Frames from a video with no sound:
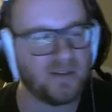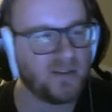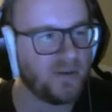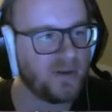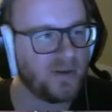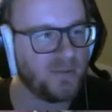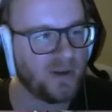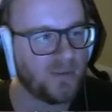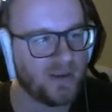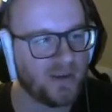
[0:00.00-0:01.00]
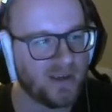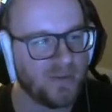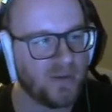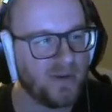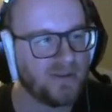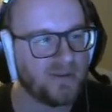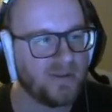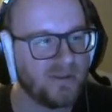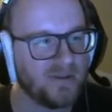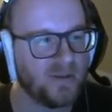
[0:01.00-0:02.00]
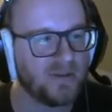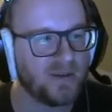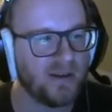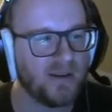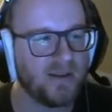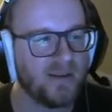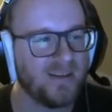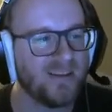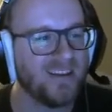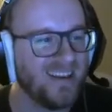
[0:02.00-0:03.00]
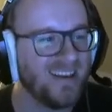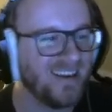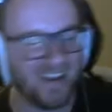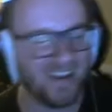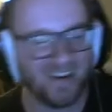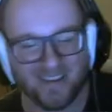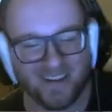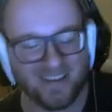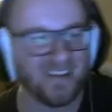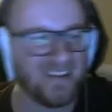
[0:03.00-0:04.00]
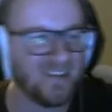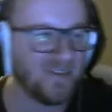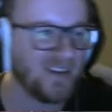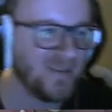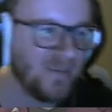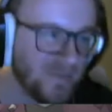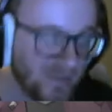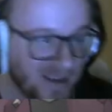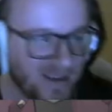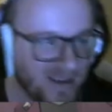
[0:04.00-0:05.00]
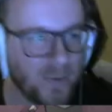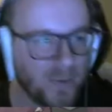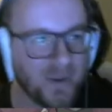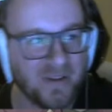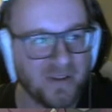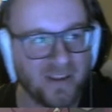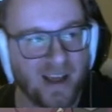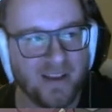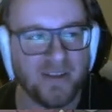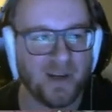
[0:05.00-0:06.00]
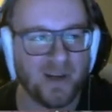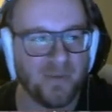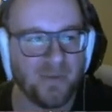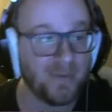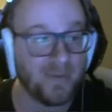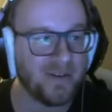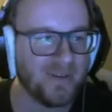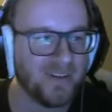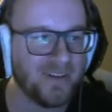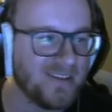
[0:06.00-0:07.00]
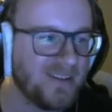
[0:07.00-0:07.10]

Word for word: what I'm doing in my game, anyways. So it's kind of redundant to build an island when I'm already building one. So